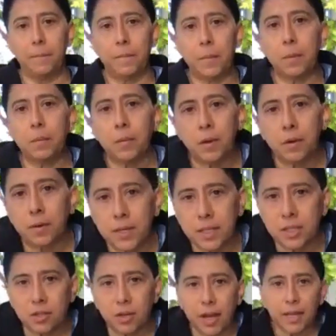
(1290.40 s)
we're going to
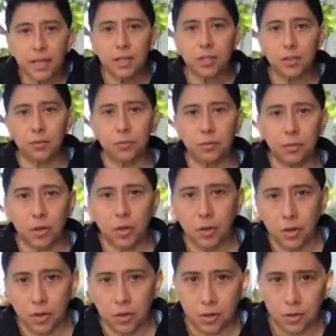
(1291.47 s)
try to
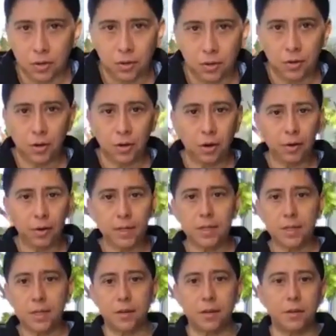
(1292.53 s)
not
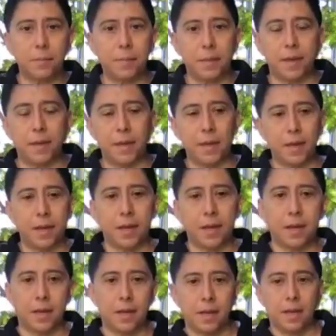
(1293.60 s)
interrupt the
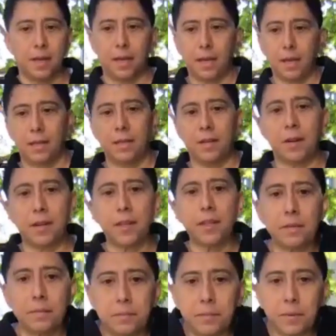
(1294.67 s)

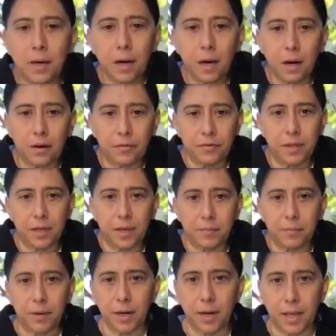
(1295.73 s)
rhythm of the
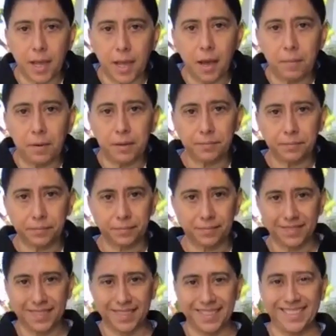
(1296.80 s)
pranayama.
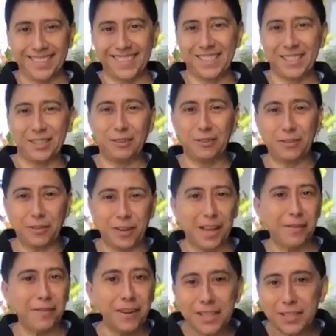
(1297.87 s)
So
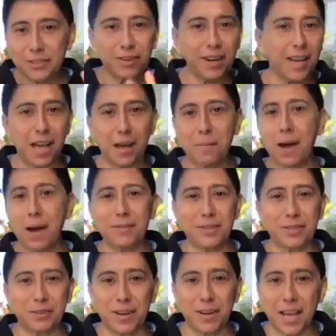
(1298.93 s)
whatever is going to come out
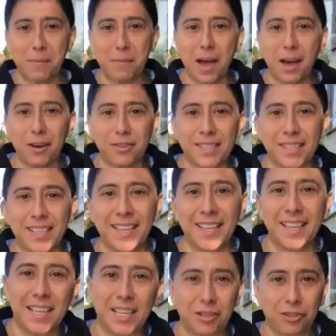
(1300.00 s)
is going to come out.
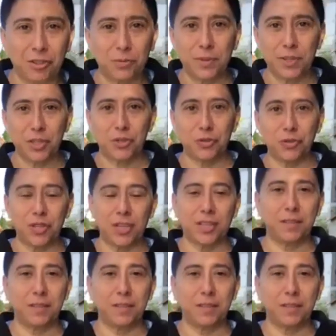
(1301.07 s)
Just make sure that